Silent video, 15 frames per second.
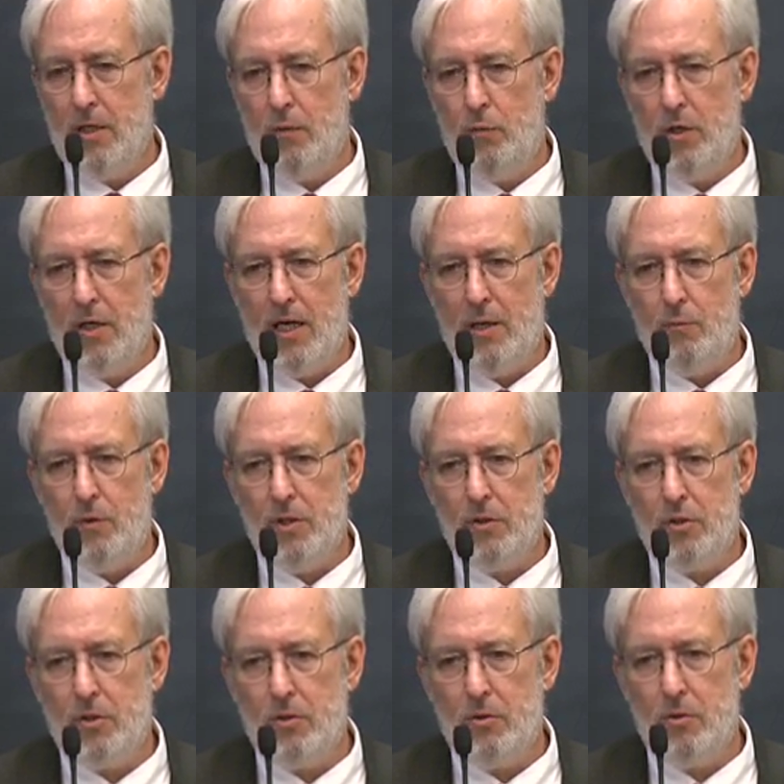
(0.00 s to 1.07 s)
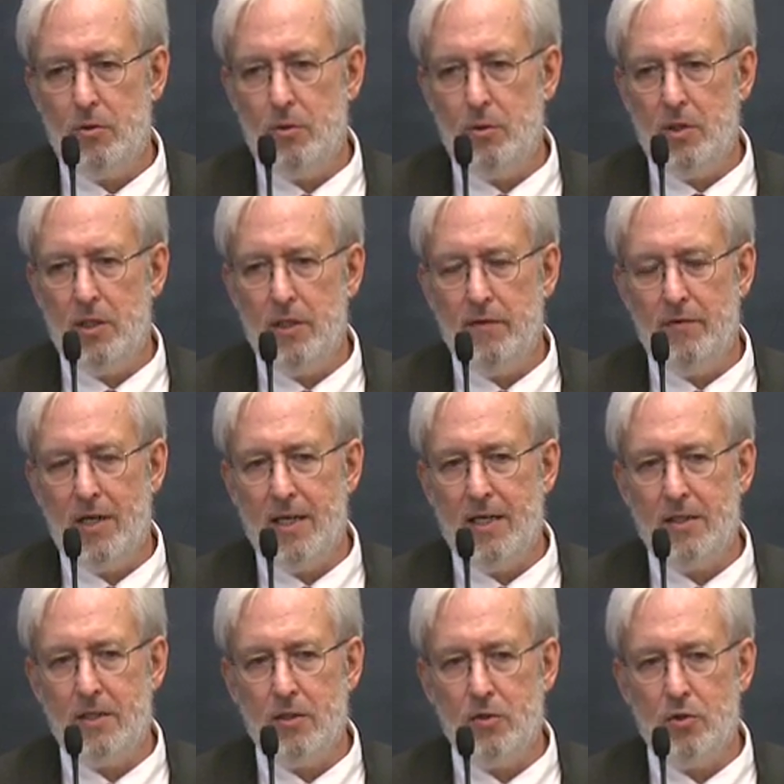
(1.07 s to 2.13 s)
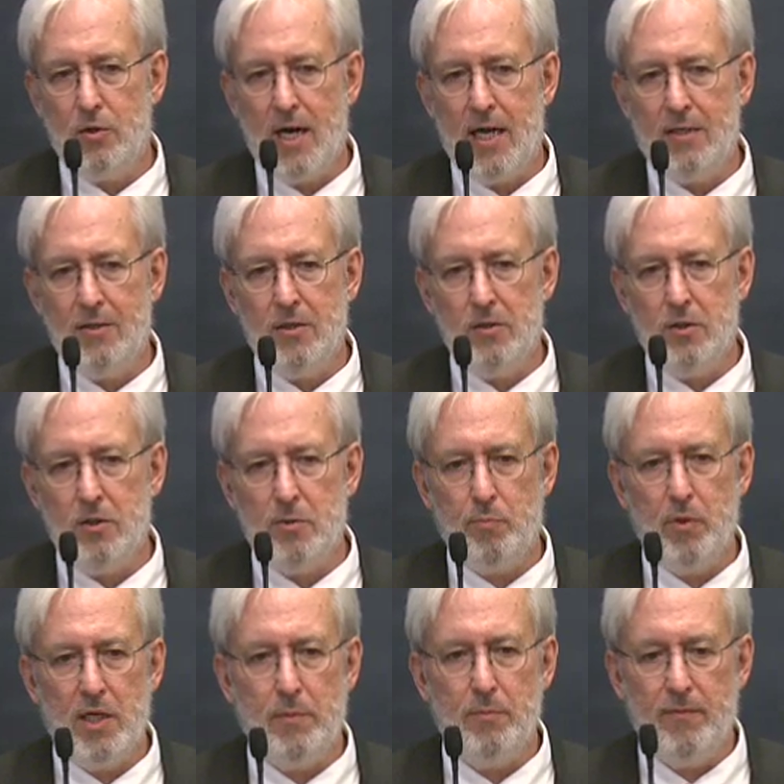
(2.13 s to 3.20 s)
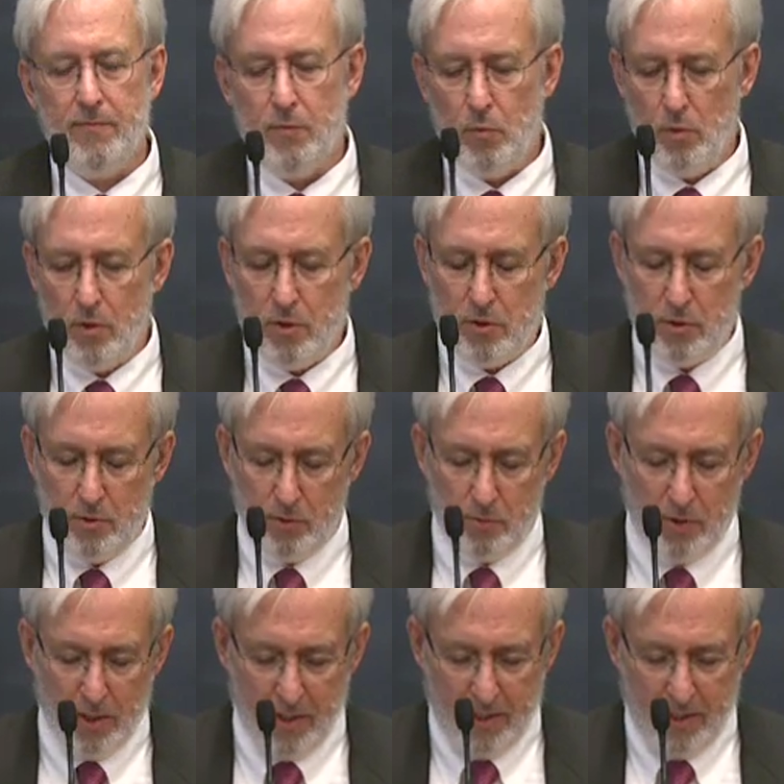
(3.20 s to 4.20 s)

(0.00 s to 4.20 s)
where I was to give, I had contracted the spring before to